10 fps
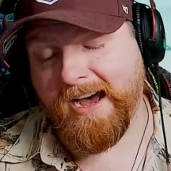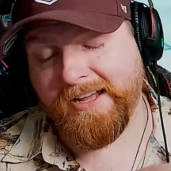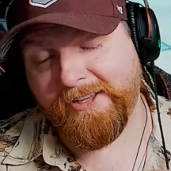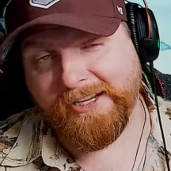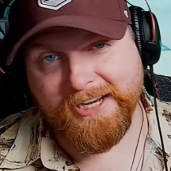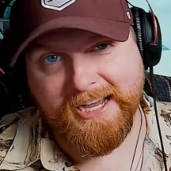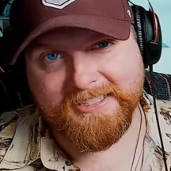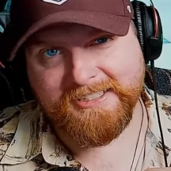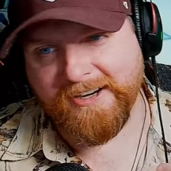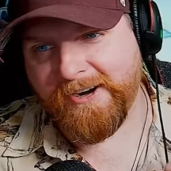I like
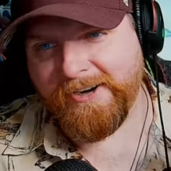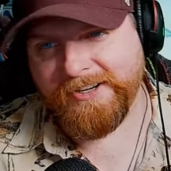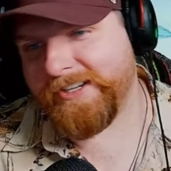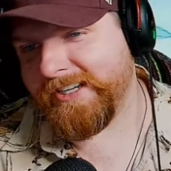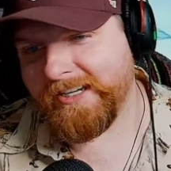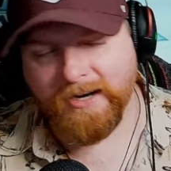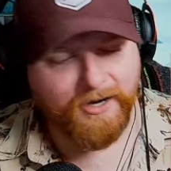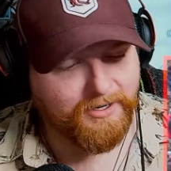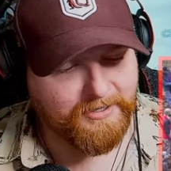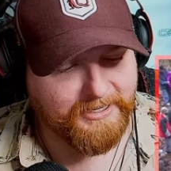NASCAR and
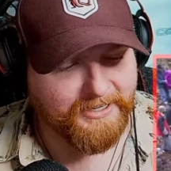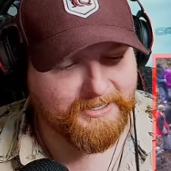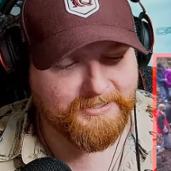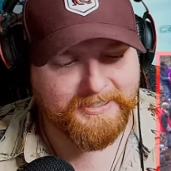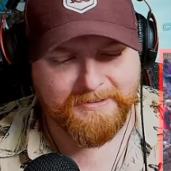IndyCar and,